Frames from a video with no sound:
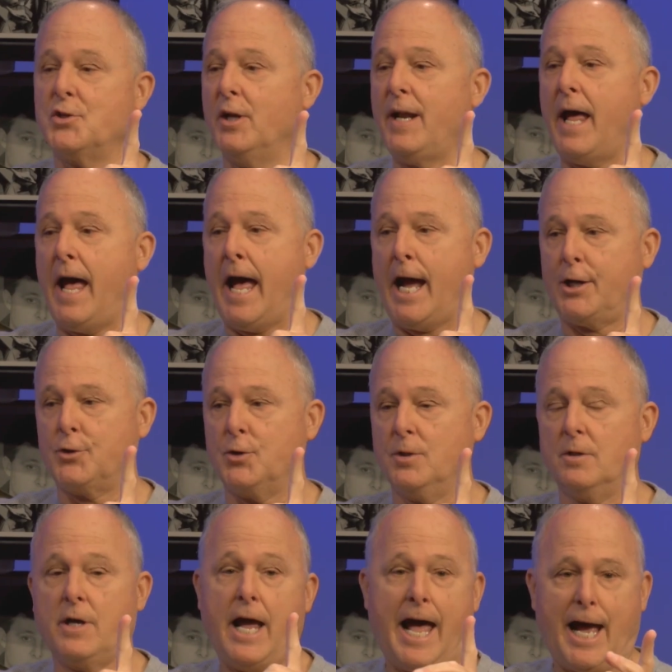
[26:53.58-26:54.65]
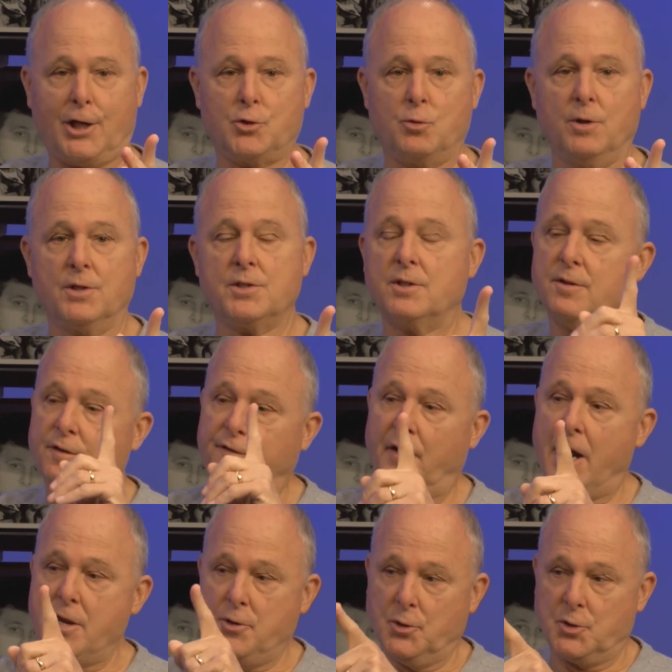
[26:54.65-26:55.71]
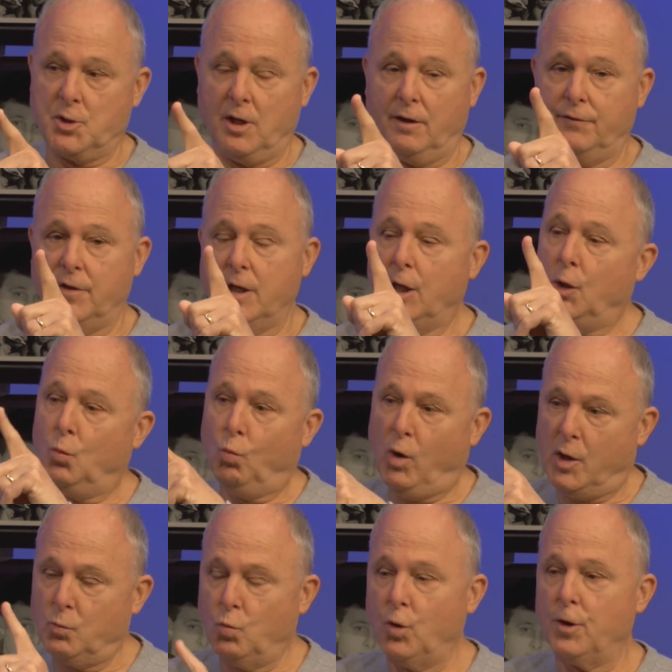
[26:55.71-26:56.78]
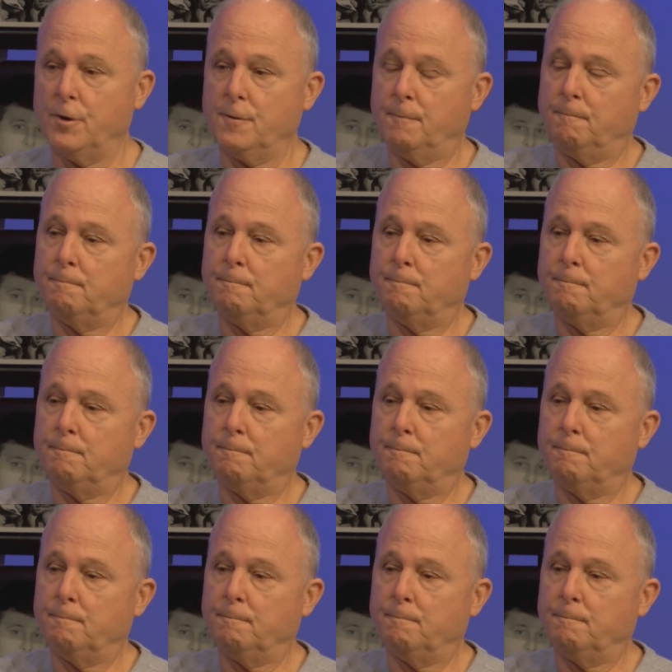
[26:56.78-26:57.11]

an actor, actress, define yourself in one word.